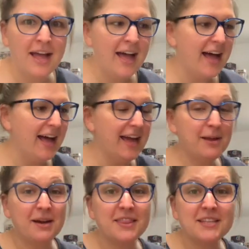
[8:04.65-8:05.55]

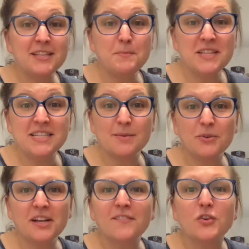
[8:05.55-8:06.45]
Anyway, this has been
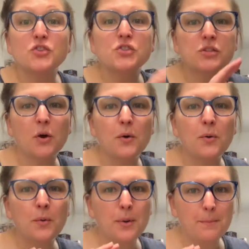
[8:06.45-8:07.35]
simmering for so